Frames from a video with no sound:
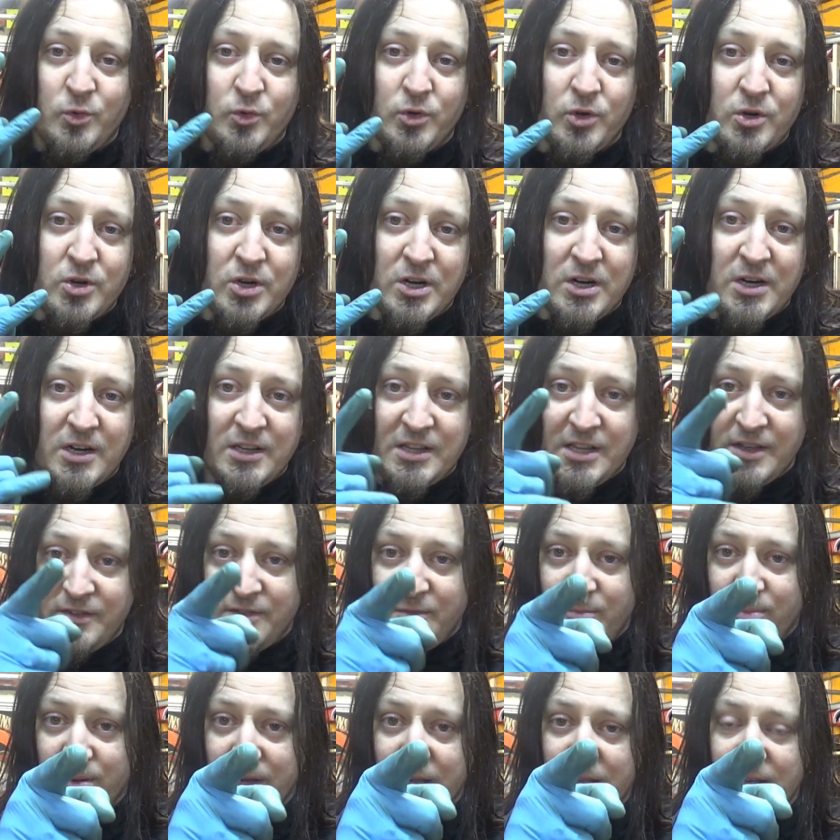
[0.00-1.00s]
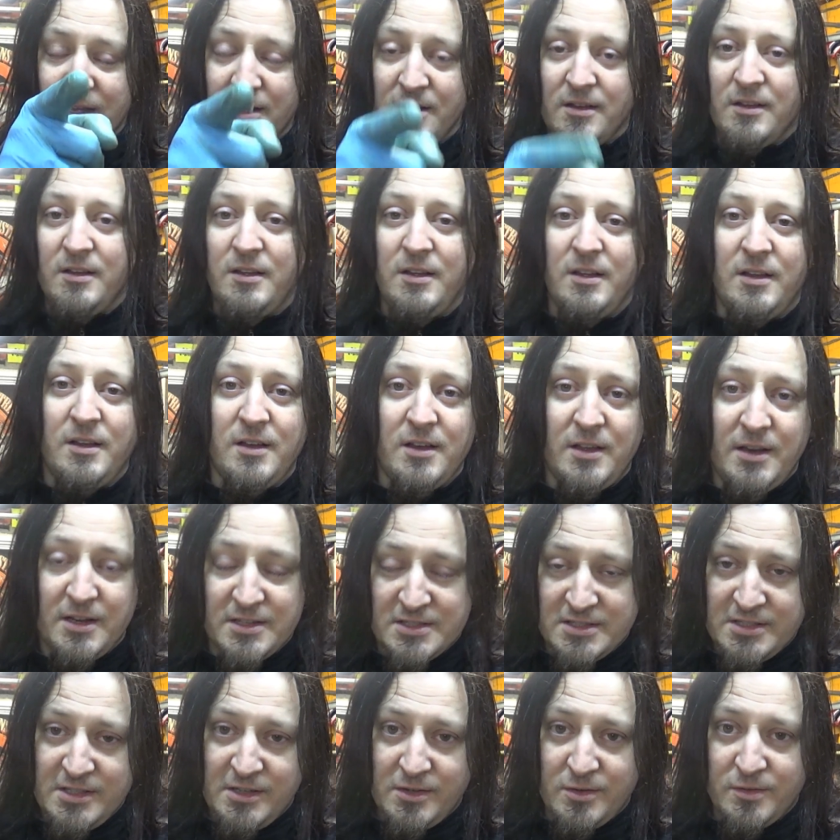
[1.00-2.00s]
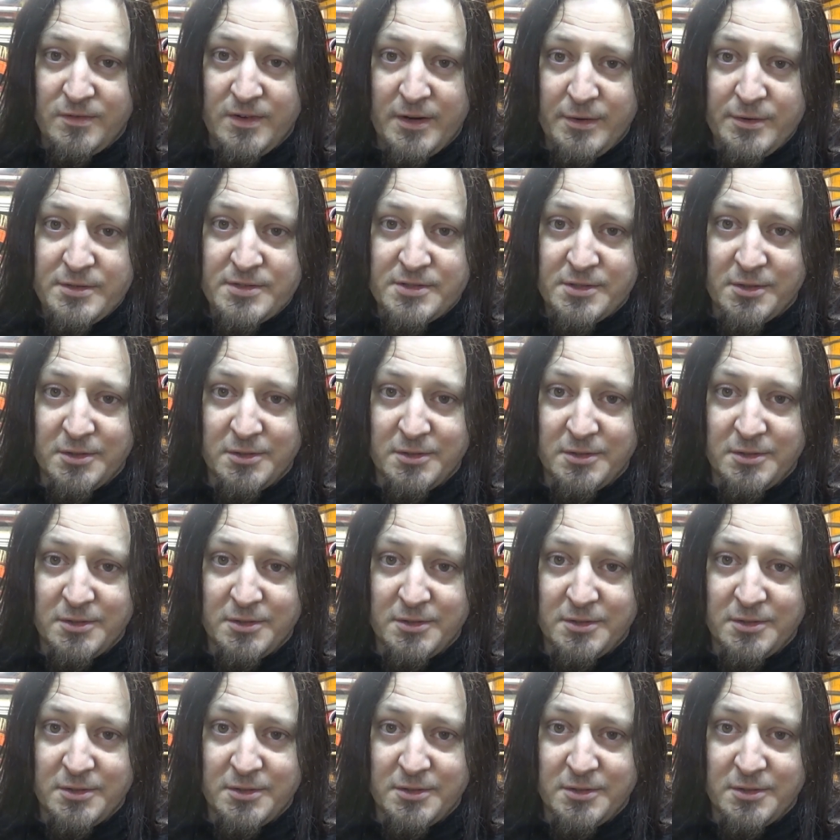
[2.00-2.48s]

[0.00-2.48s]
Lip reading: Rock hard, have a beer, and I'll see you very